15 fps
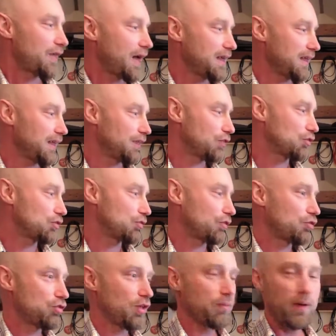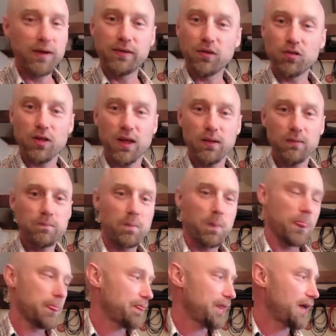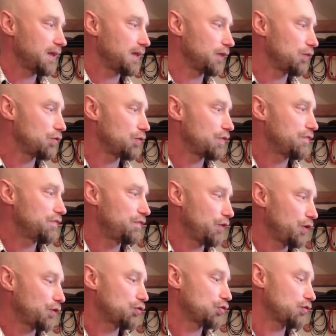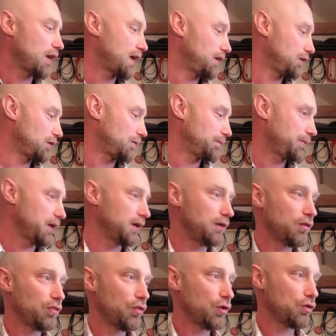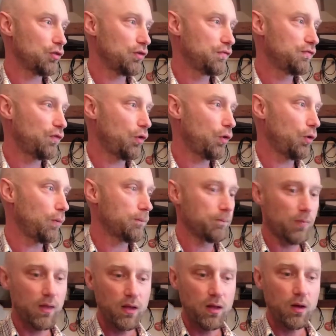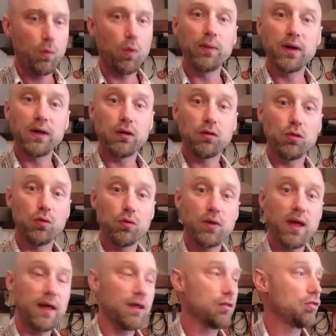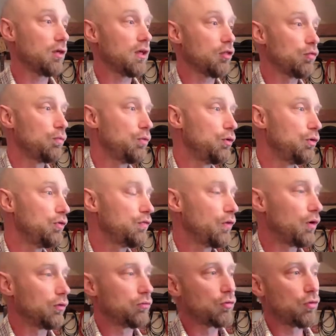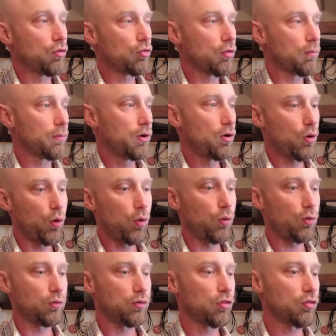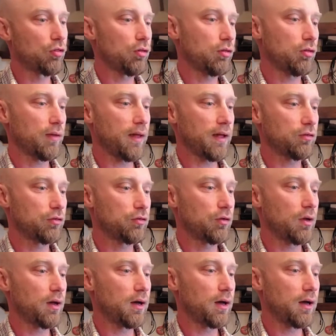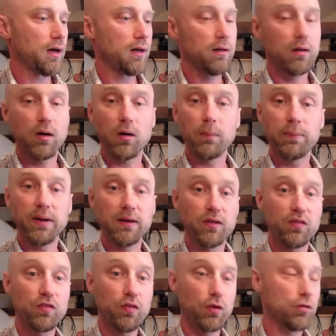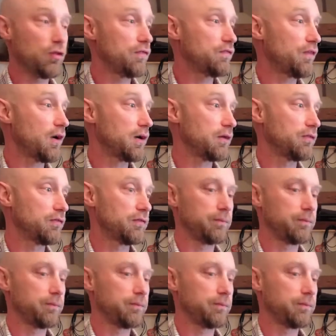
That is the C major scale. That is the first scale on page 34. What we're going to do next is move on to some chords. So that's on page 35.